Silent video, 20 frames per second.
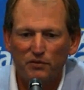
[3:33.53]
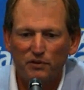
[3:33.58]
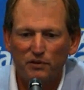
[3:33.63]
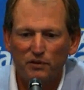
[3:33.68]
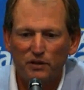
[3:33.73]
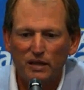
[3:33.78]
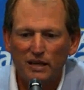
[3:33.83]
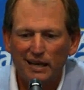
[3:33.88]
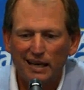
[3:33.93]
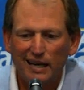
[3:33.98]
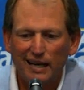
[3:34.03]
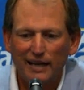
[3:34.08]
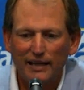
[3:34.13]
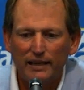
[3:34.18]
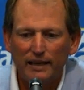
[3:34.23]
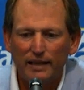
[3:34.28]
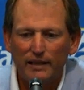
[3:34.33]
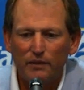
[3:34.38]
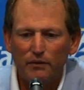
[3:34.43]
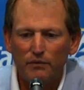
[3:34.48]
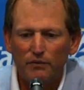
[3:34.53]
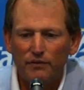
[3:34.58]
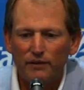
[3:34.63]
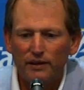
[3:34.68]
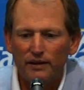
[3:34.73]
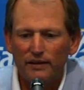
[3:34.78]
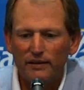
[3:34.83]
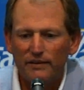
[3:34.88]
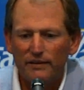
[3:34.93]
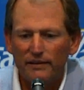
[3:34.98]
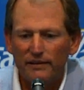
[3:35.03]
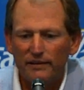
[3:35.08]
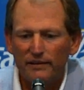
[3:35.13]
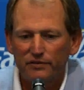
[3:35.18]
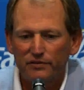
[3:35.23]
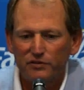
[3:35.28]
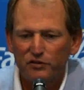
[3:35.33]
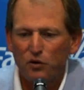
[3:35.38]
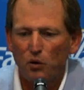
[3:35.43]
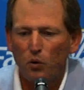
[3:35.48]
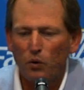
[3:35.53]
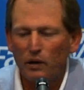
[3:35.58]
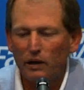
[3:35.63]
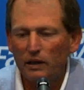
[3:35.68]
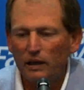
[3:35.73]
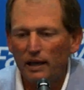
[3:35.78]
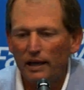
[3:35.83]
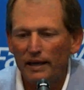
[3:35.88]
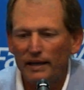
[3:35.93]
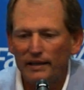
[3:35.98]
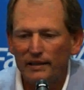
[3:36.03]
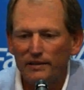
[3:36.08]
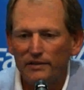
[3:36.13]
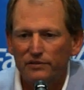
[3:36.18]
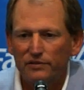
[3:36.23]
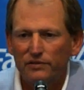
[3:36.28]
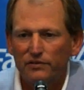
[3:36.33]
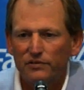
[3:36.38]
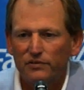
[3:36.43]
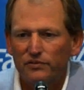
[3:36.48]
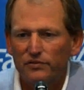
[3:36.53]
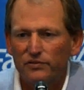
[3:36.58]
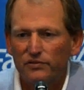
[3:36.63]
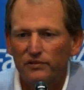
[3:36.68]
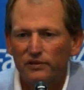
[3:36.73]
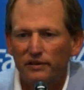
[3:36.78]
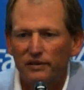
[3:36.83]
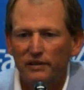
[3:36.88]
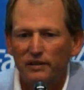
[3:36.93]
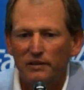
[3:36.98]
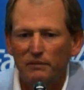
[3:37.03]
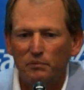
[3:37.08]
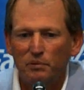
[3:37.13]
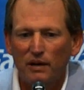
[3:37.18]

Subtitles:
So I don't think the storyline is as